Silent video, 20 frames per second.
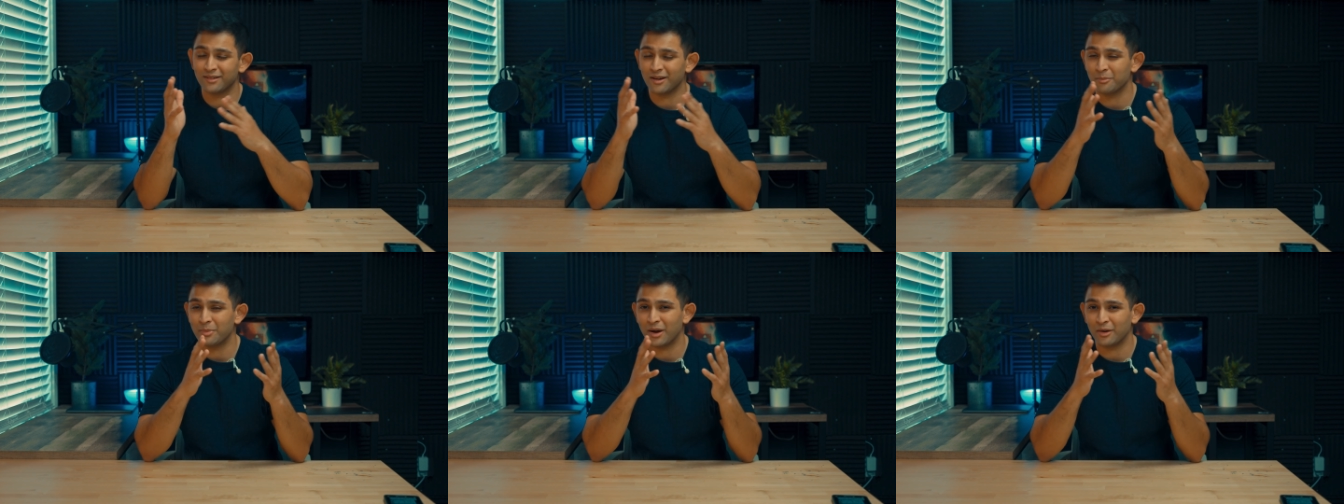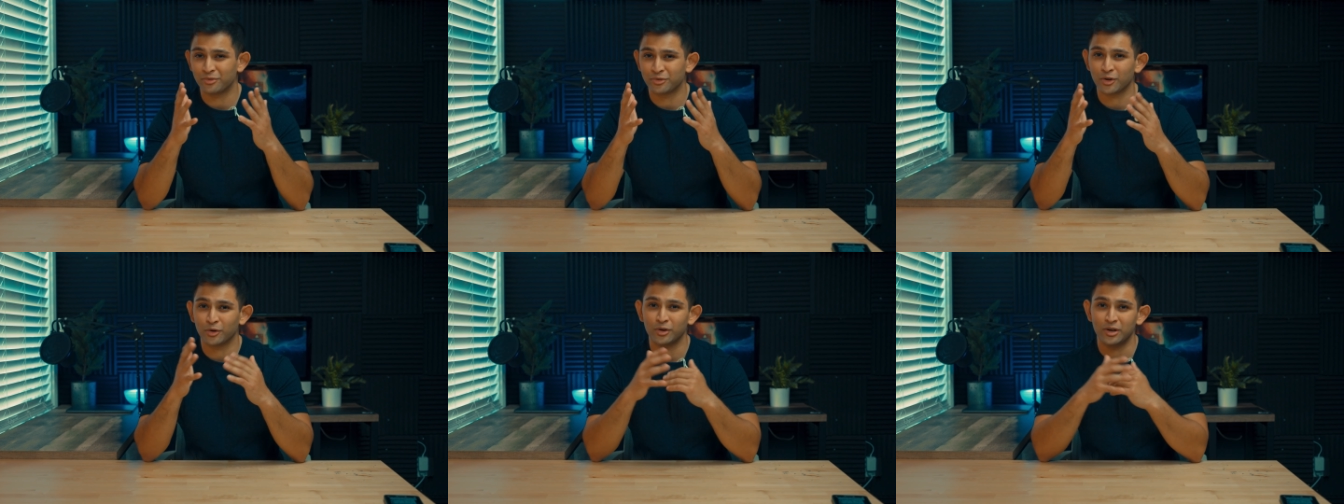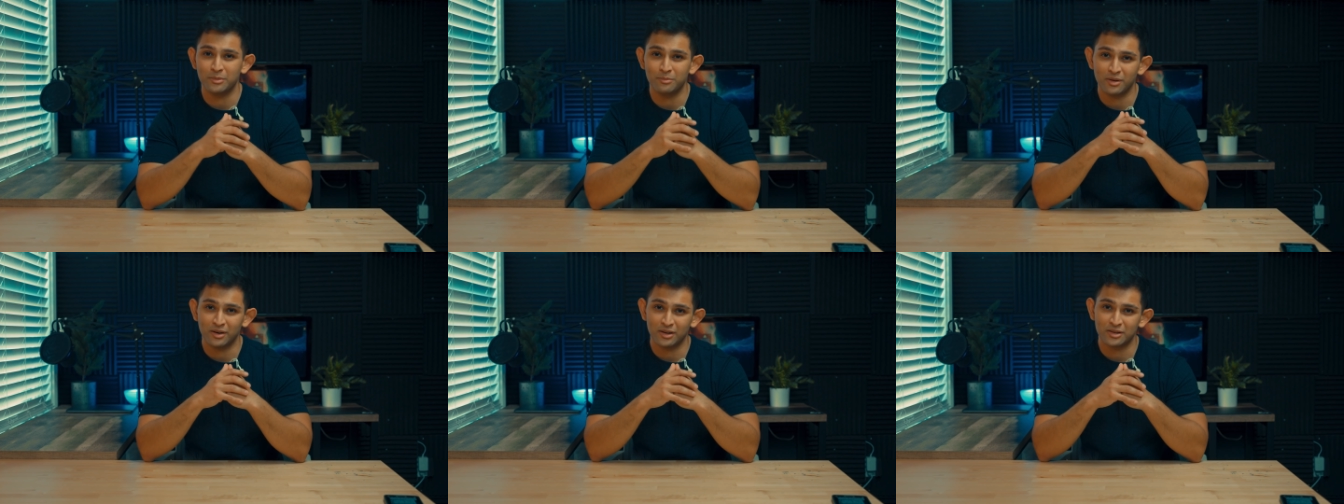about
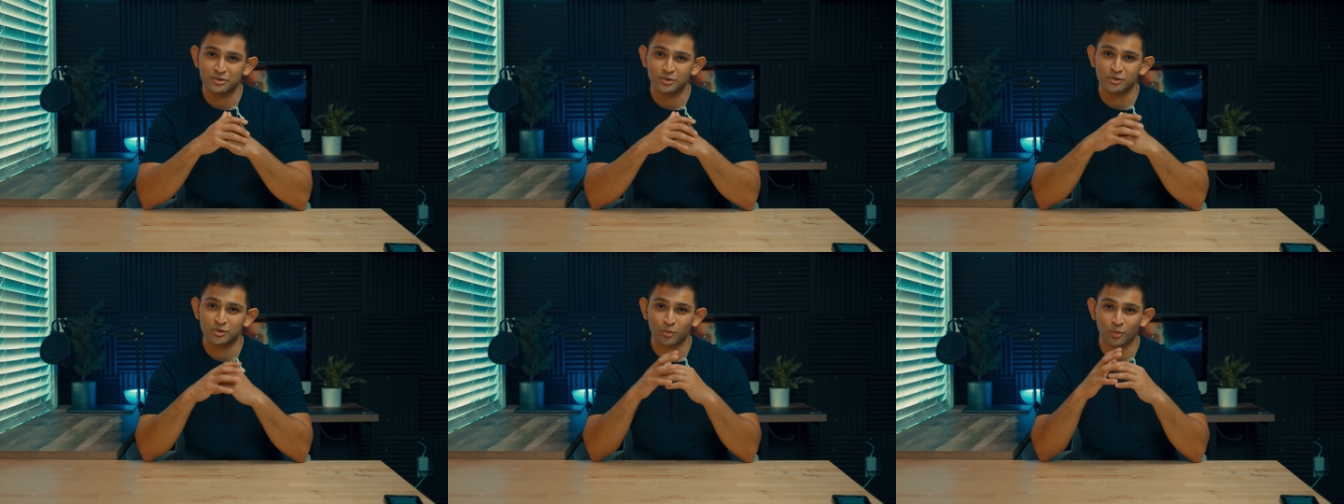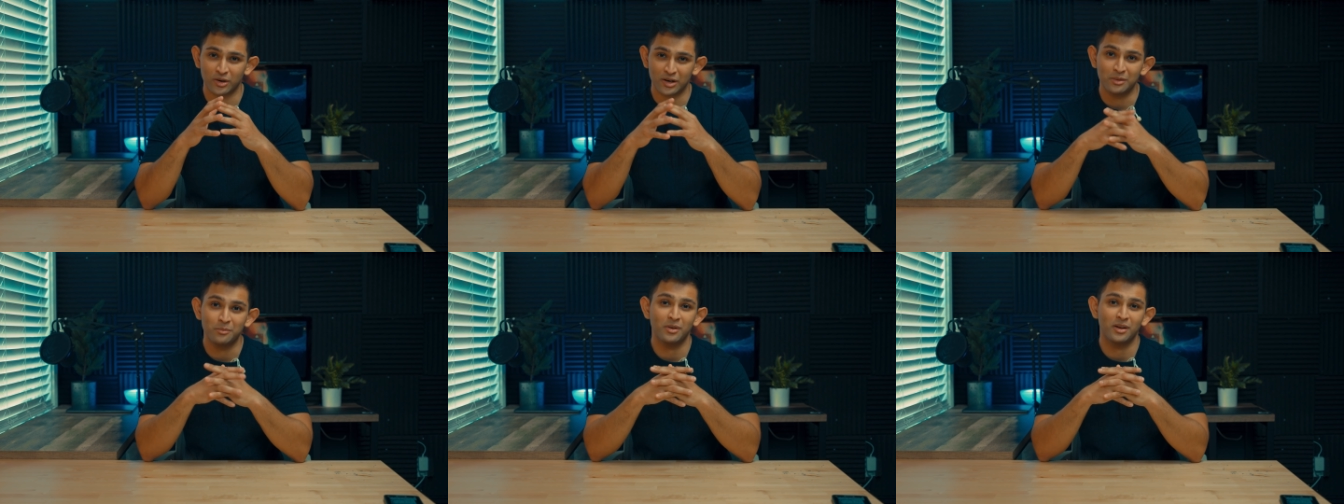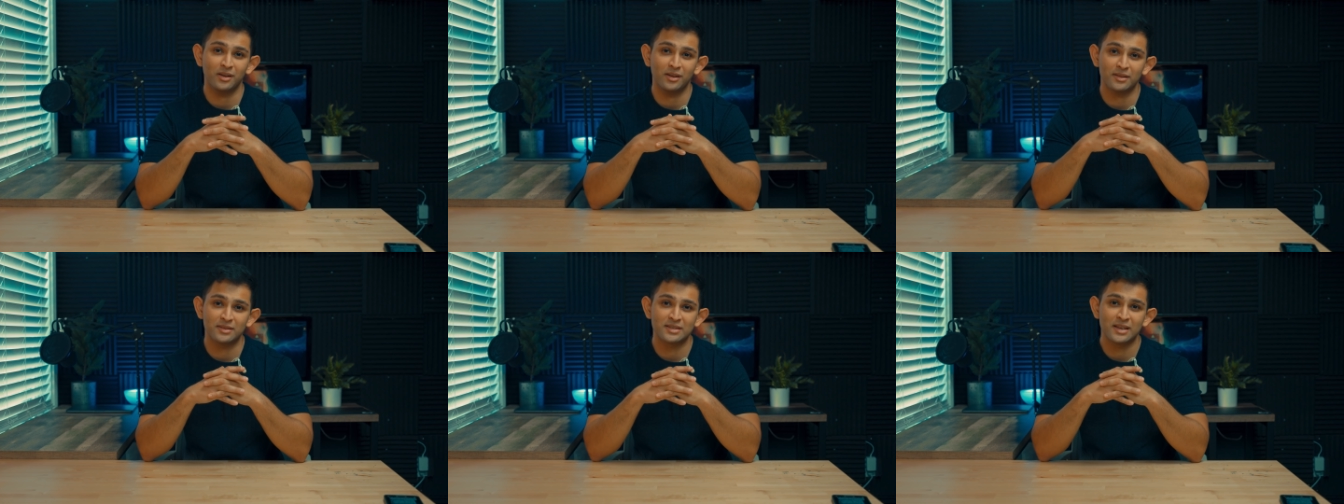30 minutes or 20
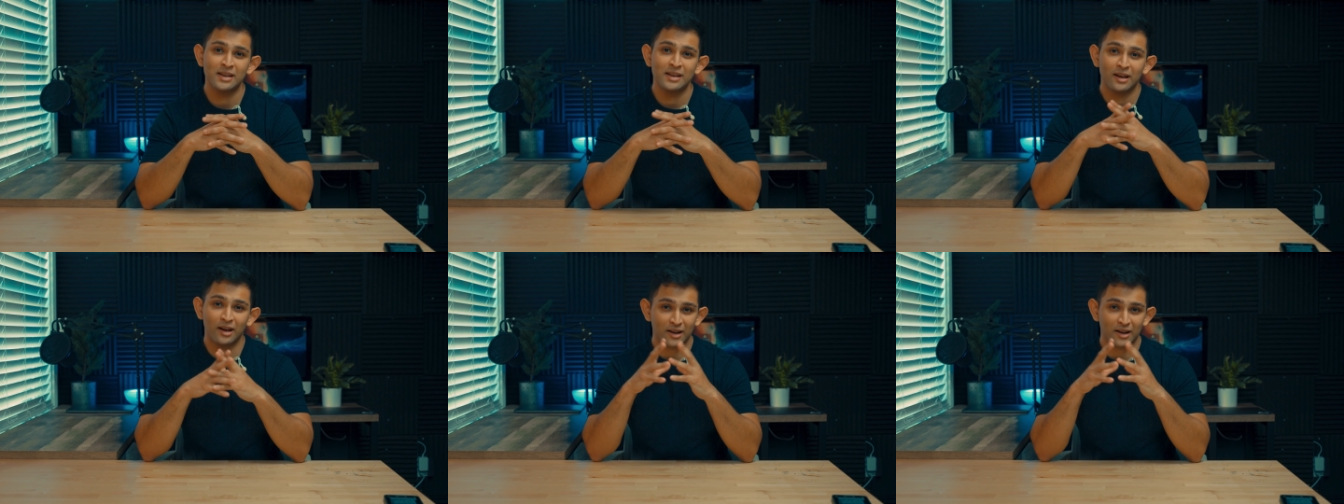minutes.